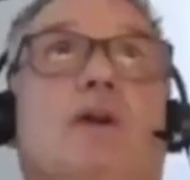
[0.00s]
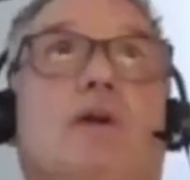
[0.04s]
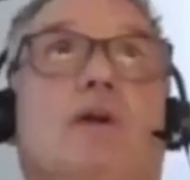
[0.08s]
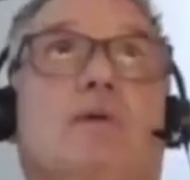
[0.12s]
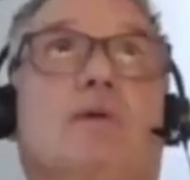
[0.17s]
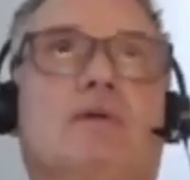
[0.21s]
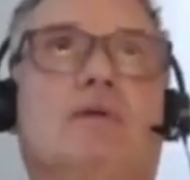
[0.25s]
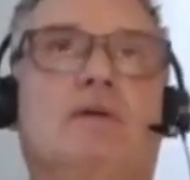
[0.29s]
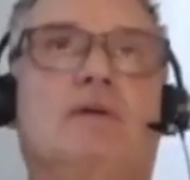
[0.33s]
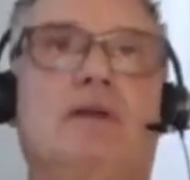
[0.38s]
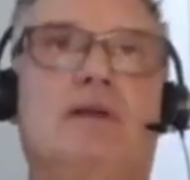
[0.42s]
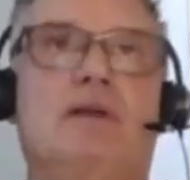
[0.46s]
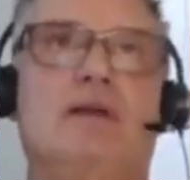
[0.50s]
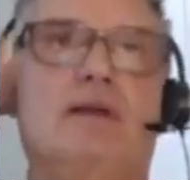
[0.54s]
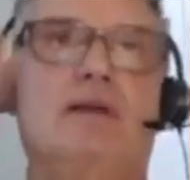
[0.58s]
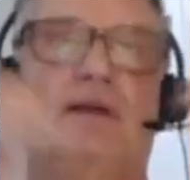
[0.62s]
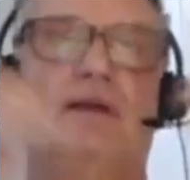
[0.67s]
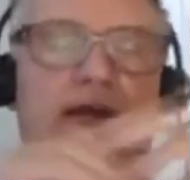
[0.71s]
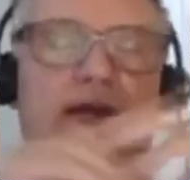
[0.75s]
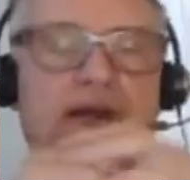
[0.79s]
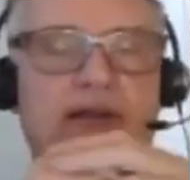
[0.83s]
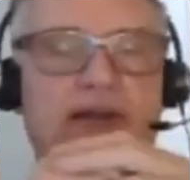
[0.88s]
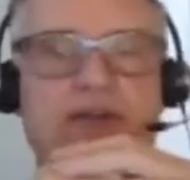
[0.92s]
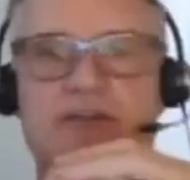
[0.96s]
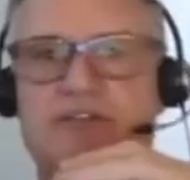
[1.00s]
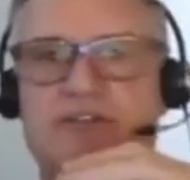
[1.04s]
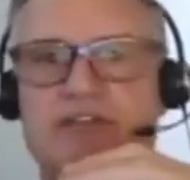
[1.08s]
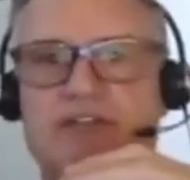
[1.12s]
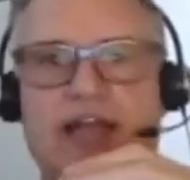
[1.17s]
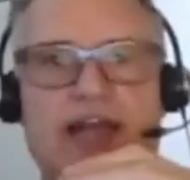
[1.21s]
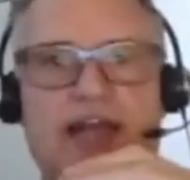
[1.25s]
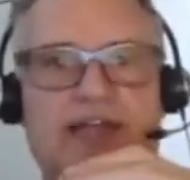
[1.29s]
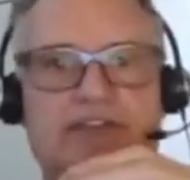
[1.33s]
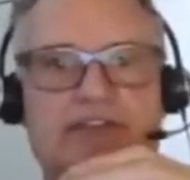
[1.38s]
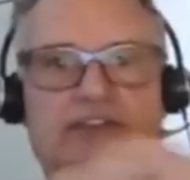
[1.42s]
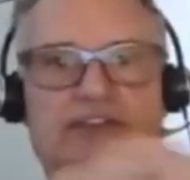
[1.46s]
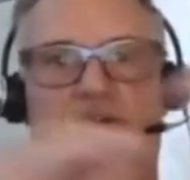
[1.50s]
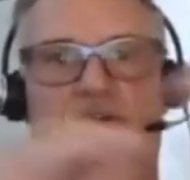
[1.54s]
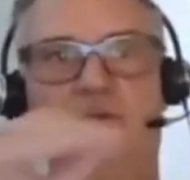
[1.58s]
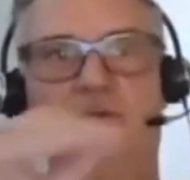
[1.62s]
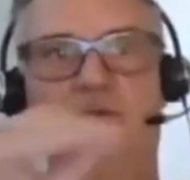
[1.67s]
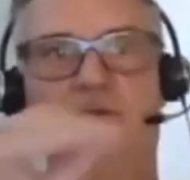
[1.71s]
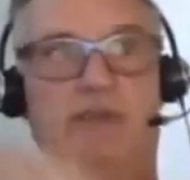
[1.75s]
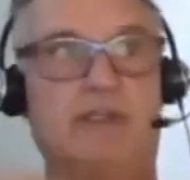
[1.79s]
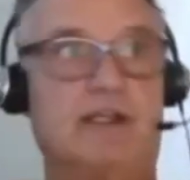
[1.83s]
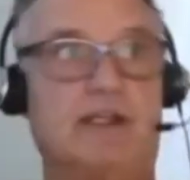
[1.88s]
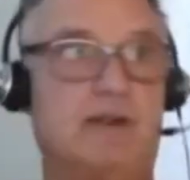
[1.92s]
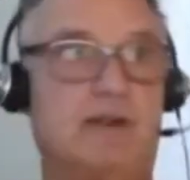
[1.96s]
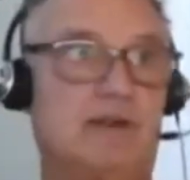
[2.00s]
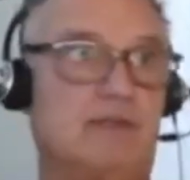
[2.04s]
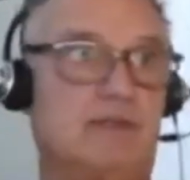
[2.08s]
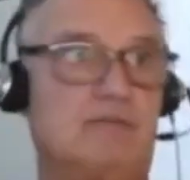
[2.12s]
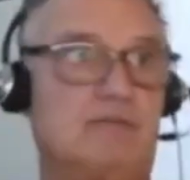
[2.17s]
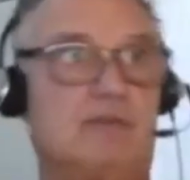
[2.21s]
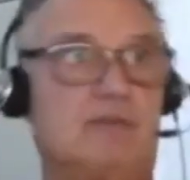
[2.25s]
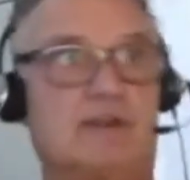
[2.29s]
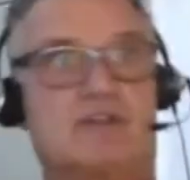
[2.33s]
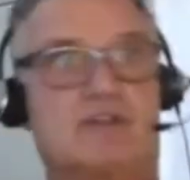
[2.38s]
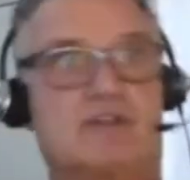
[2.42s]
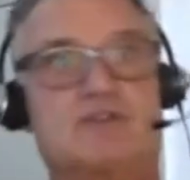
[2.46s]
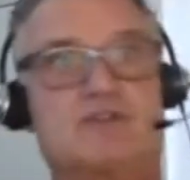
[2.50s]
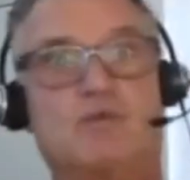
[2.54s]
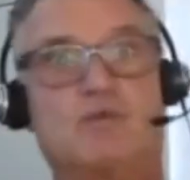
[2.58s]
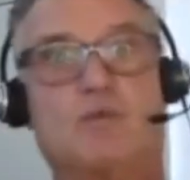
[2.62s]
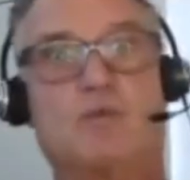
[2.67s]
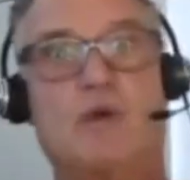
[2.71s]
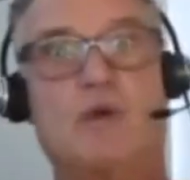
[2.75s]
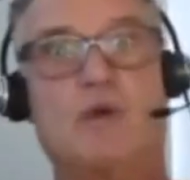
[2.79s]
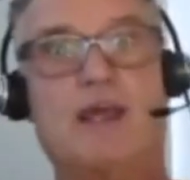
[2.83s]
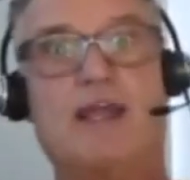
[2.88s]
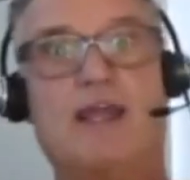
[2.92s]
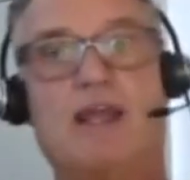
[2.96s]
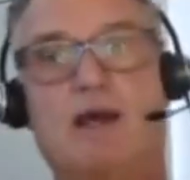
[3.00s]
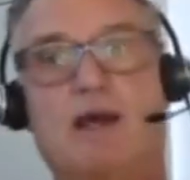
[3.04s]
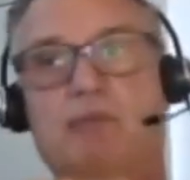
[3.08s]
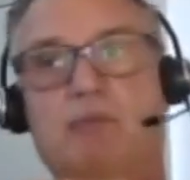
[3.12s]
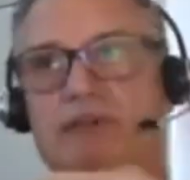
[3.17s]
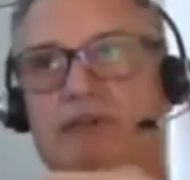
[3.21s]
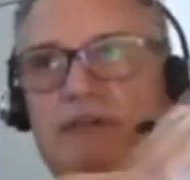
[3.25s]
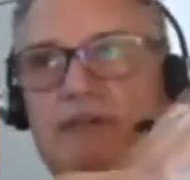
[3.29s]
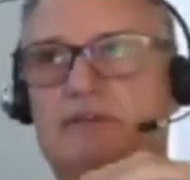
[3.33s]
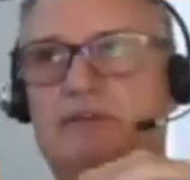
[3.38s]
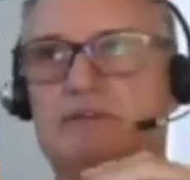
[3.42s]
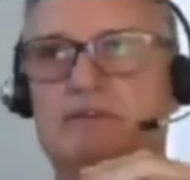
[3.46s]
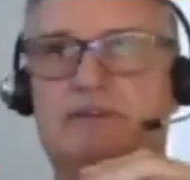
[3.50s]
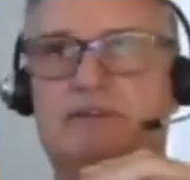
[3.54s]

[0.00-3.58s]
statue, and then it's way up in up looking over